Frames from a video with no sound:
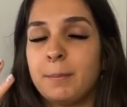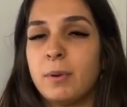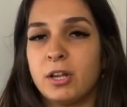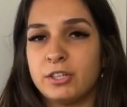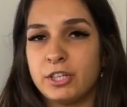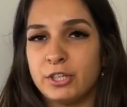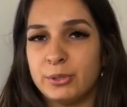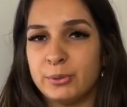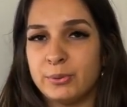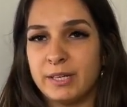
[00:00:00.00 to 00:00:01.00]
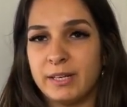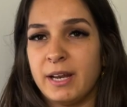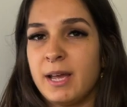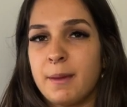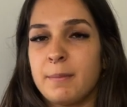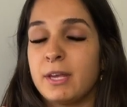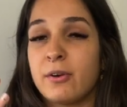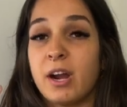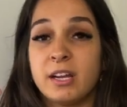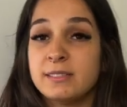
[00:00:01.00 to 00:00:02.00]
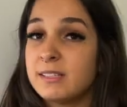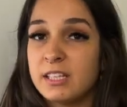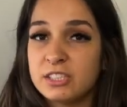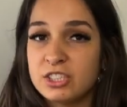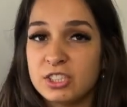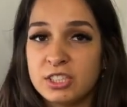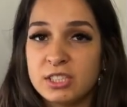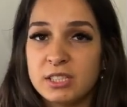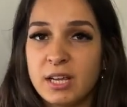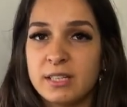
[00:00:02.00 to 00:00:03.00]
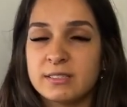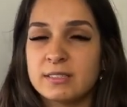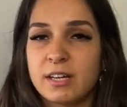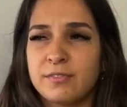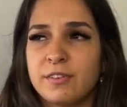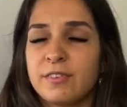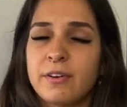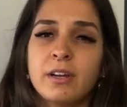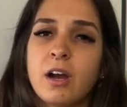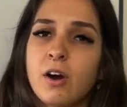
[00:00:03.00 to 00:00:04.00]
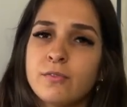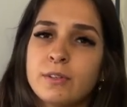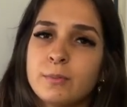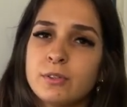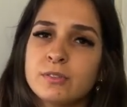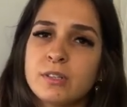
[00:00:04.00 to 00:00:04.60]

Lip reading: bother you and make your eyes itchy and stuff and very uncomfortable.